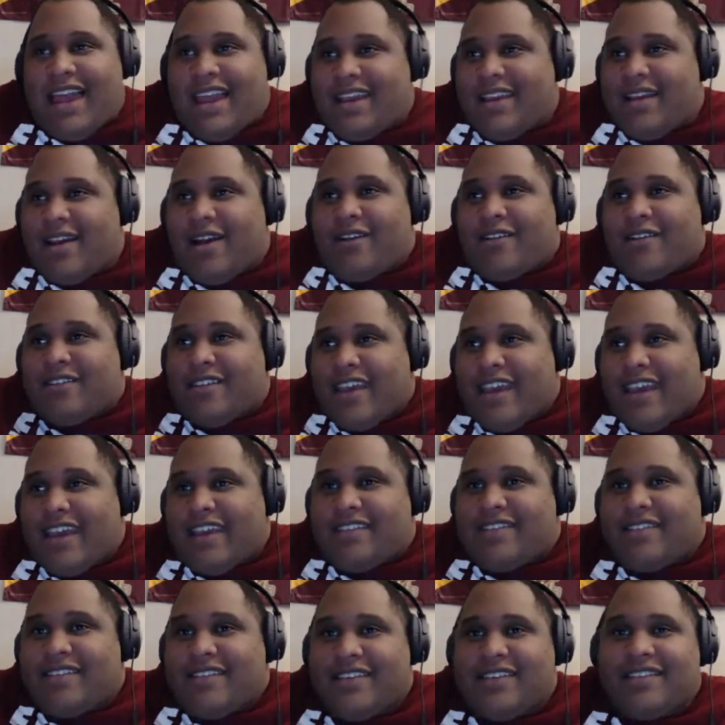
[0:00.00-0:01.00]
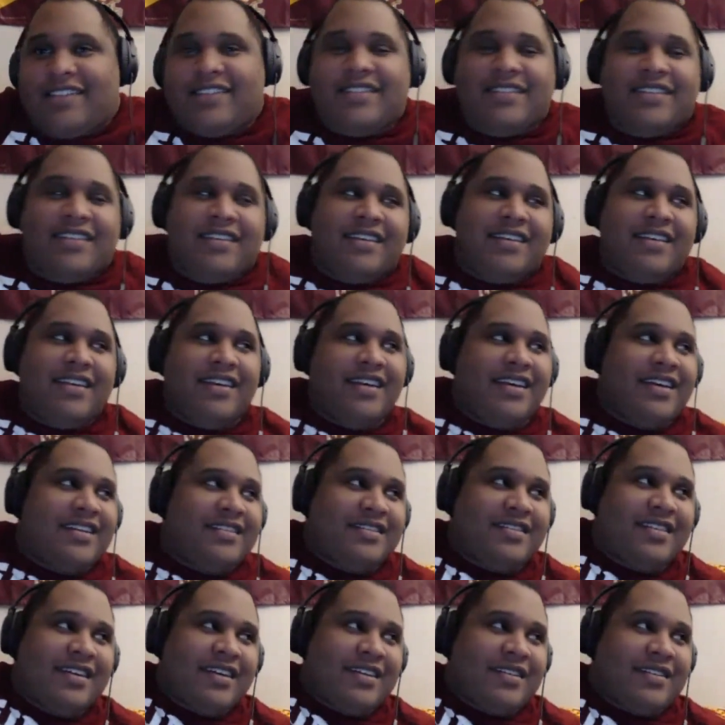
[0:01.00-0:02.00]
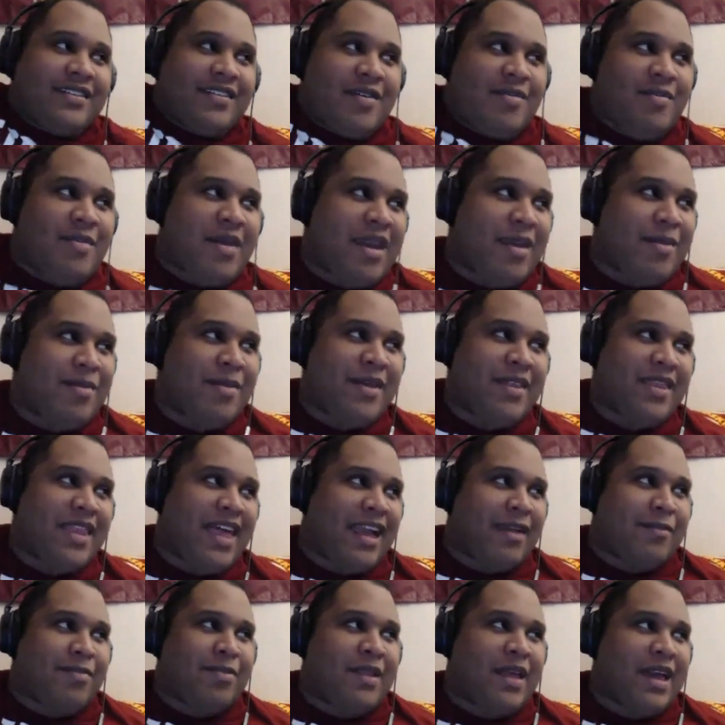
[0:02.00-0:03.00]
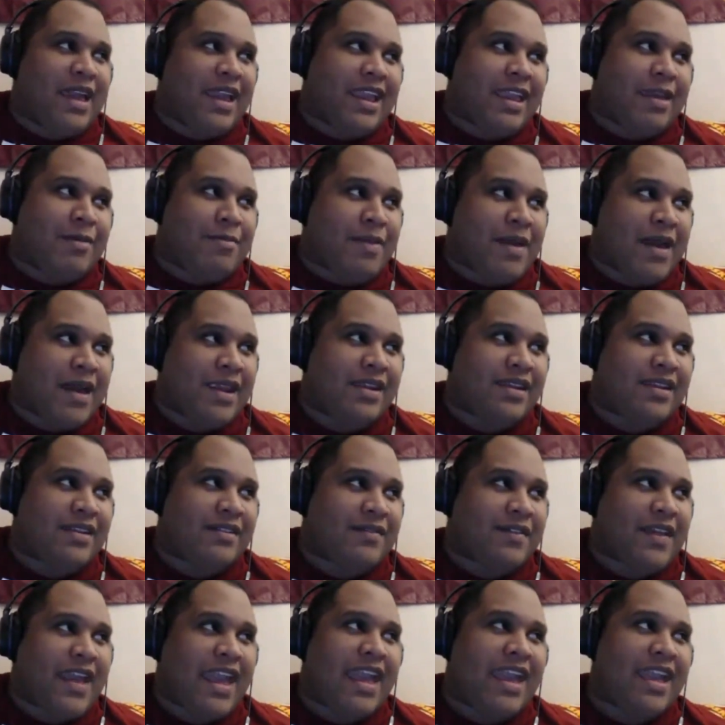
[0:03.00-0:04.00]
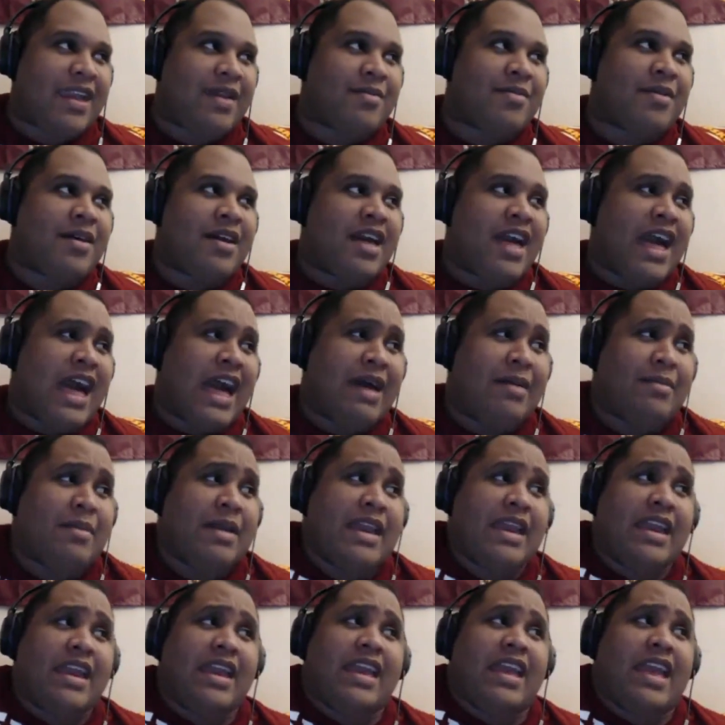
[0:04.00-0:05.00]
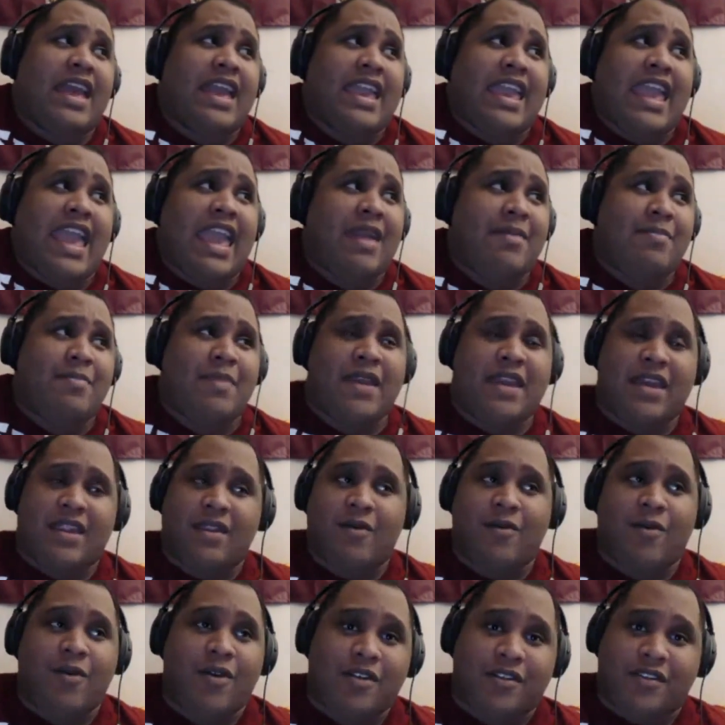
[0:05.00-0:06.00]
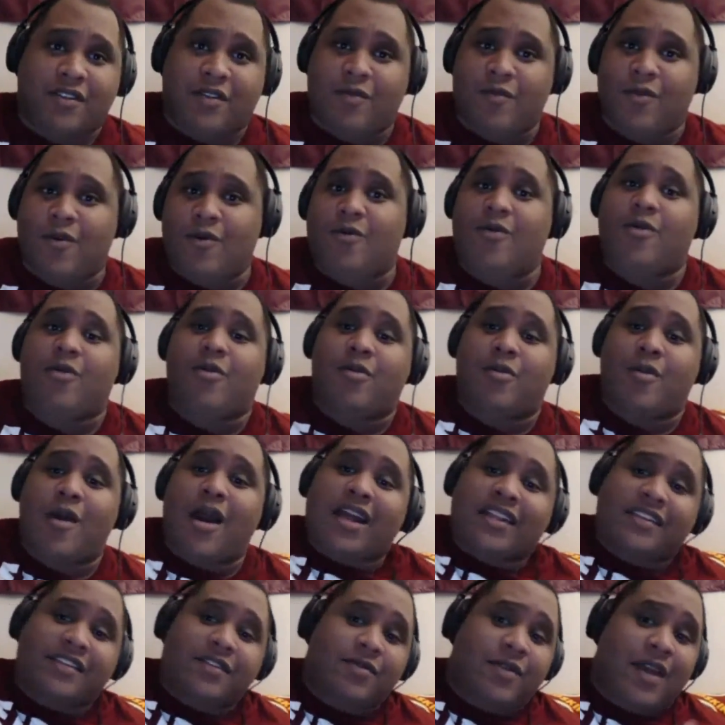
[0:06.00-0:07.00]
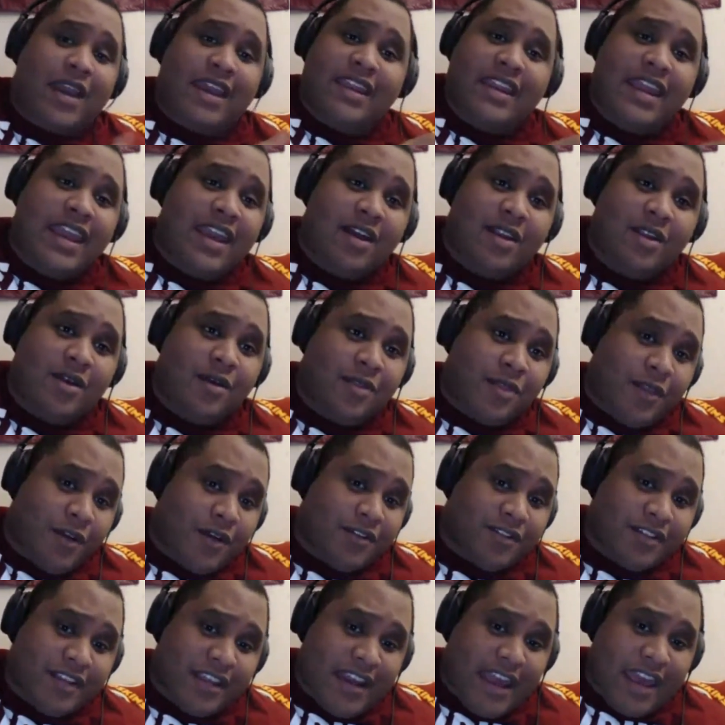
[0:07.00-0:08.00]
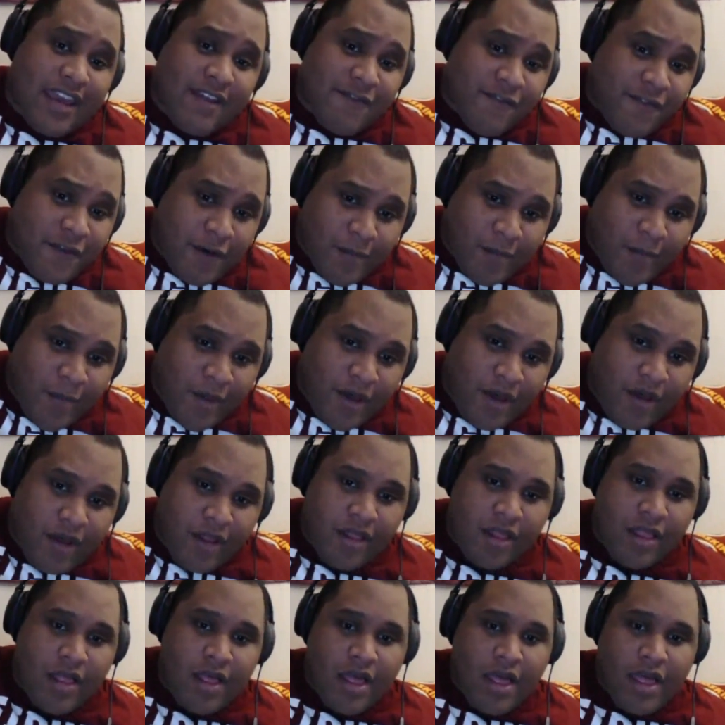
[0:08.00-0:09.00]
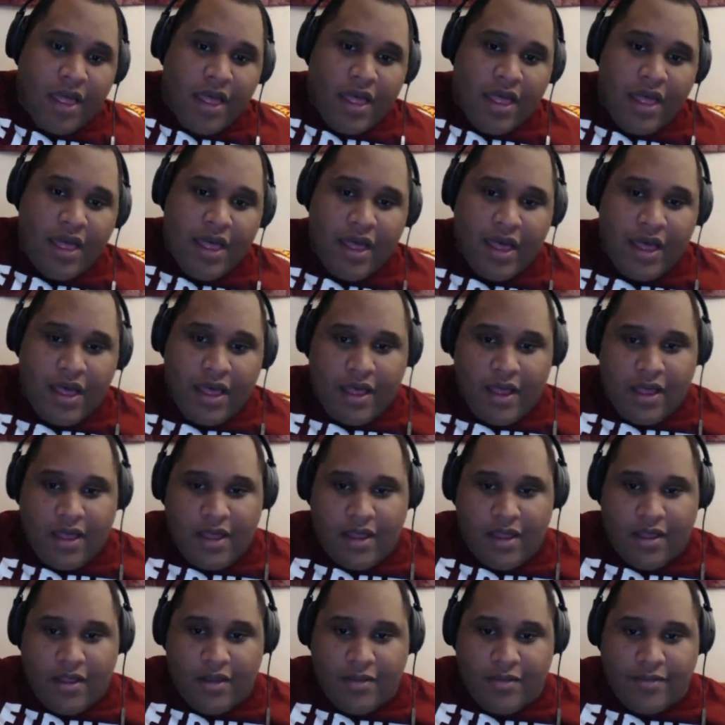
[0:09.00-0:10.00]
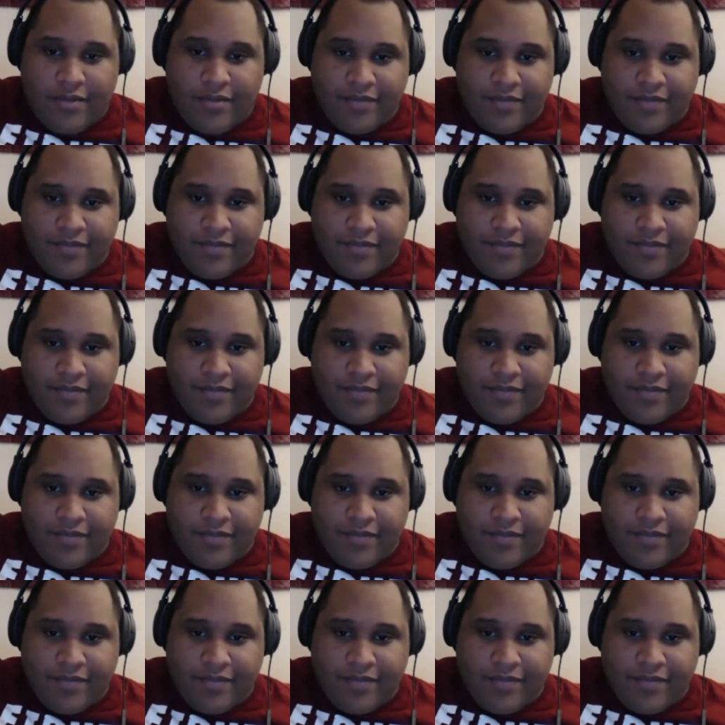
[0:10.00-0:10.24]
like our chances to maybe like play a competitive game. I mean, it can't be any worse than what we're watching right now on Thursday Night Football. Mm-hmm.